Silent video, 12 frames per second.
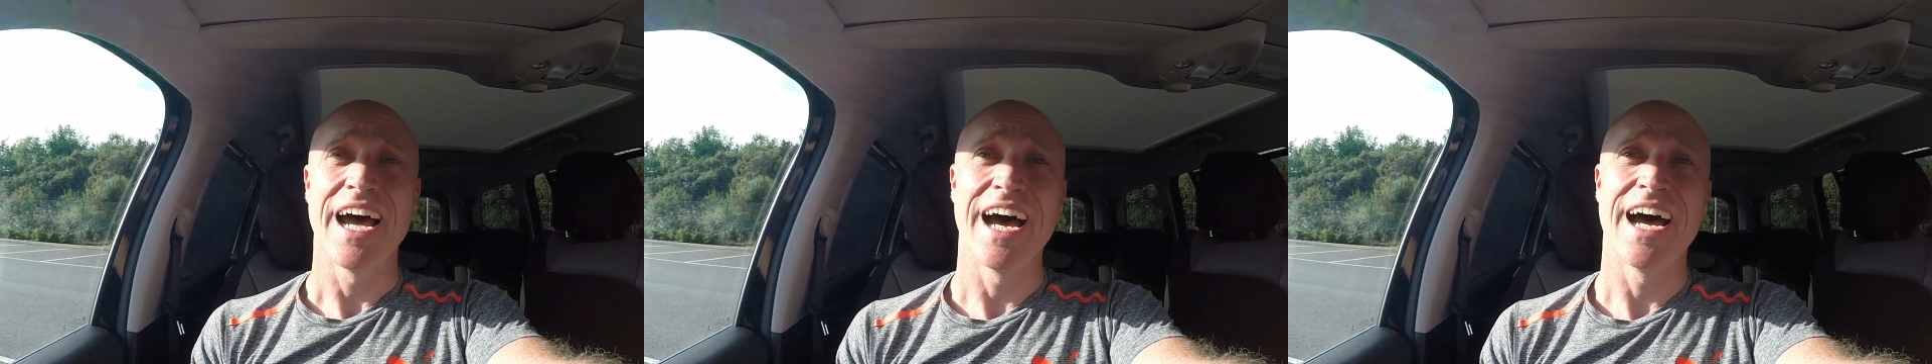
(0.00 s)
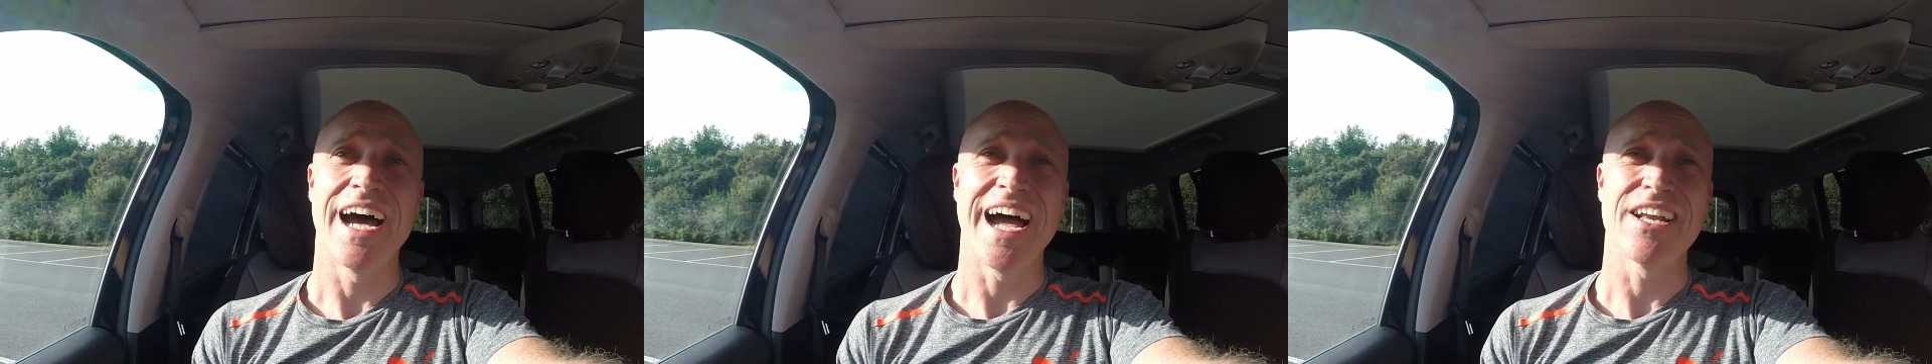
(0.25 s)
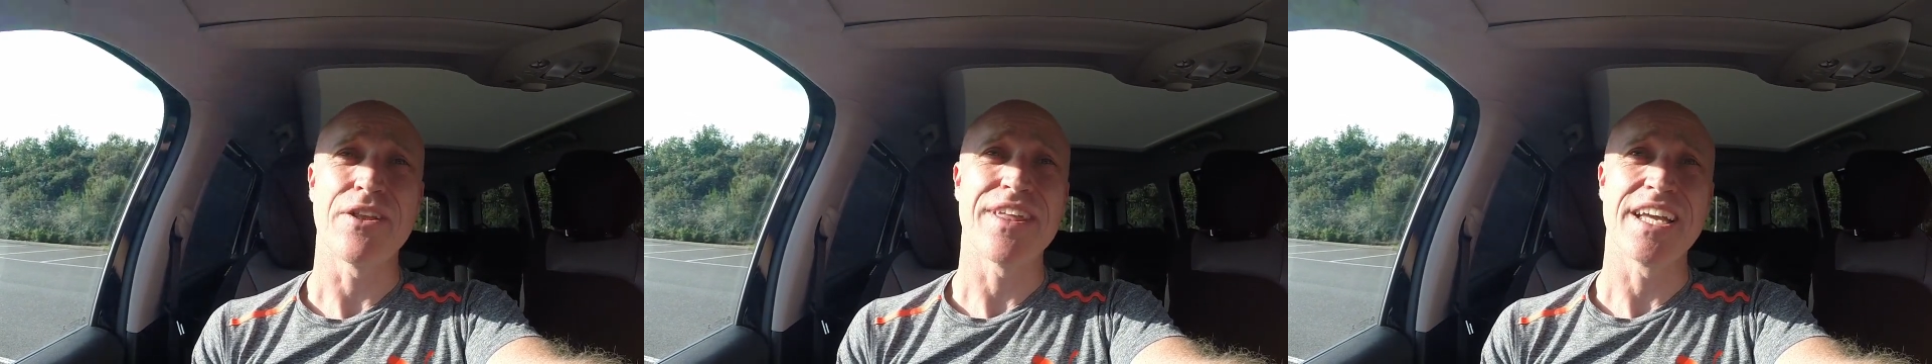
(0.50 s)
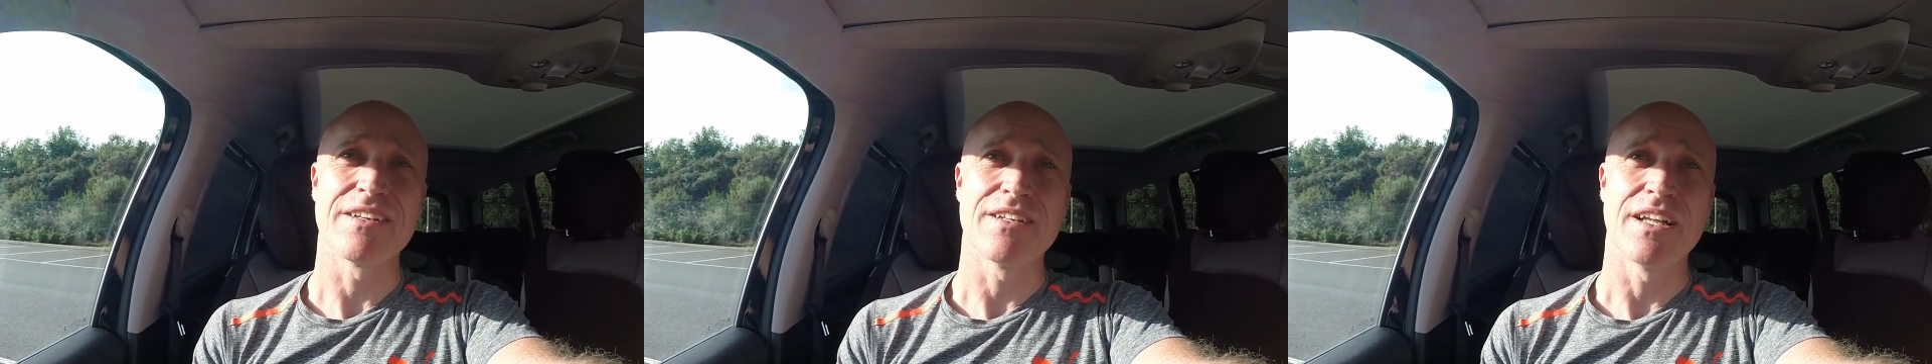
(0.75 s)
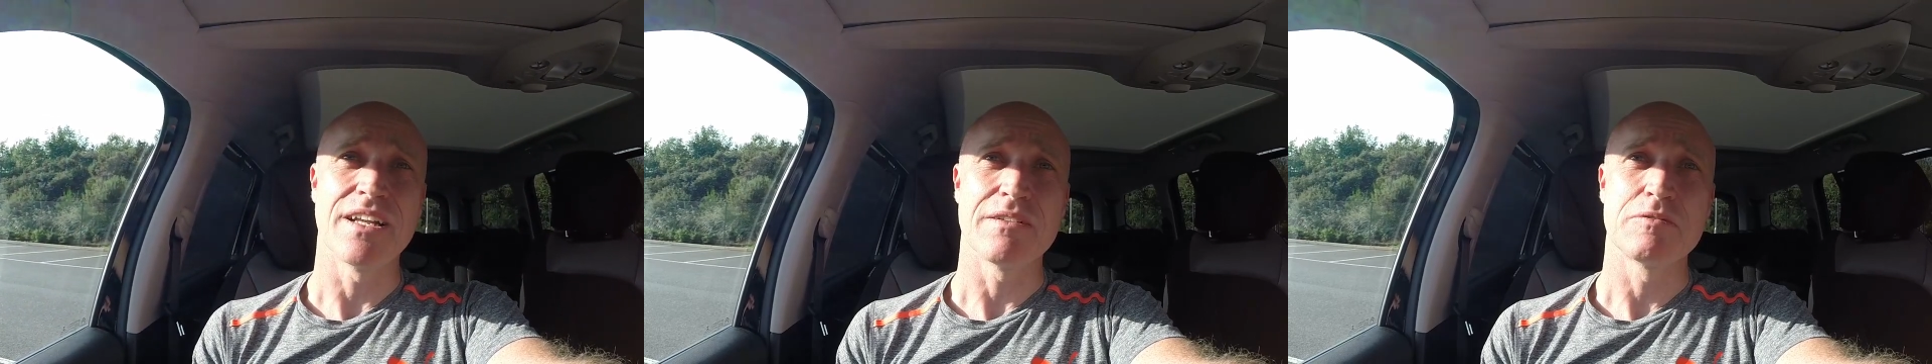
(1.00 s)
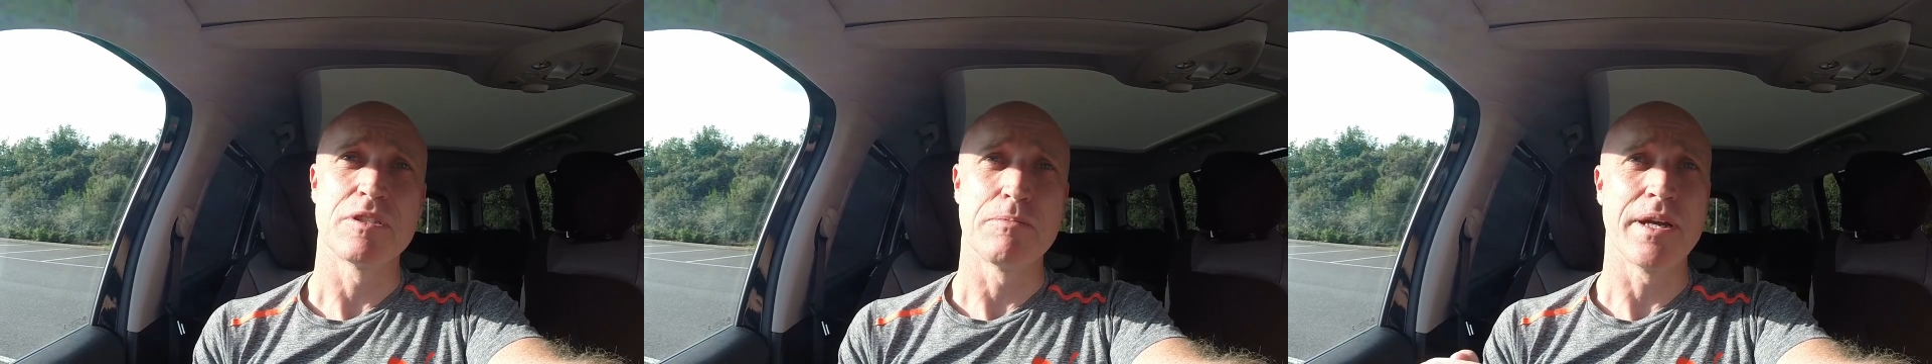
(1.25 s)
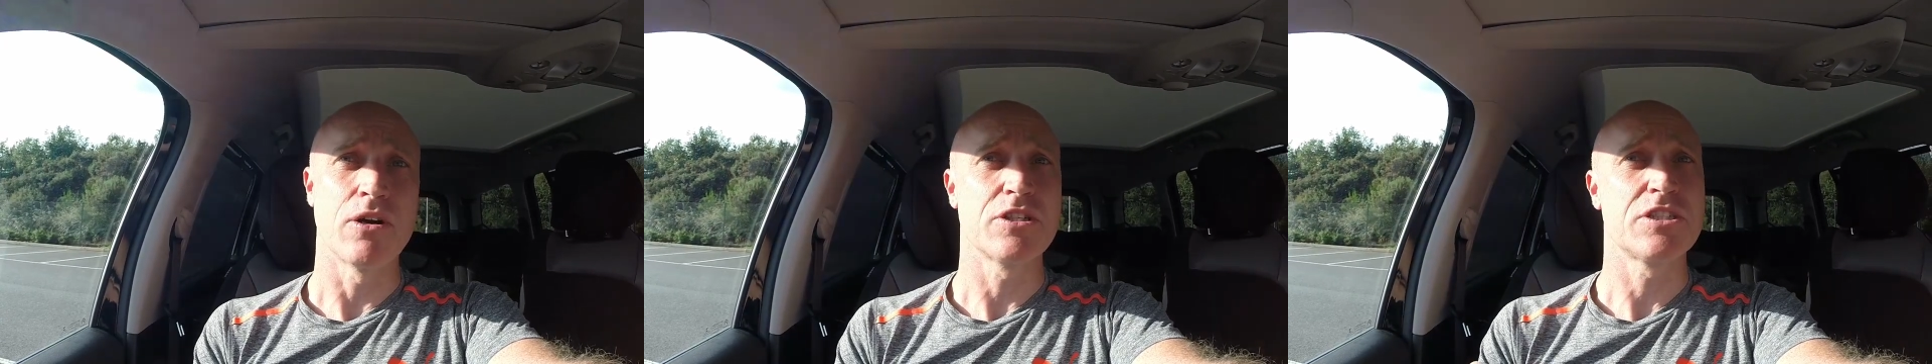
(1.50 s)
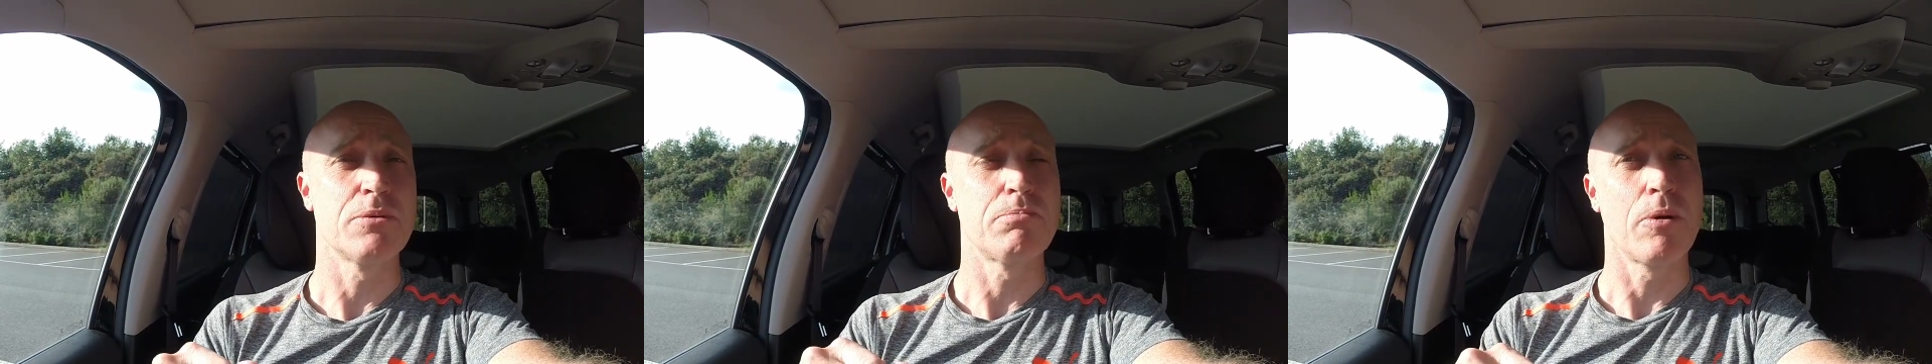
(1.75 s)
And I think, to be
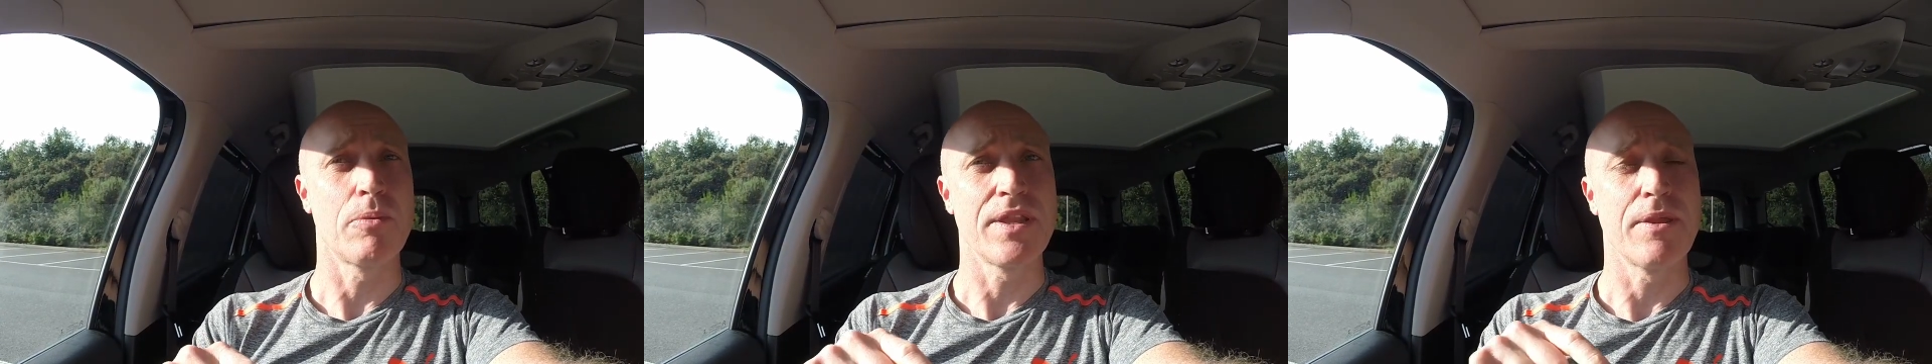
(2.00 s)
honest, you probably,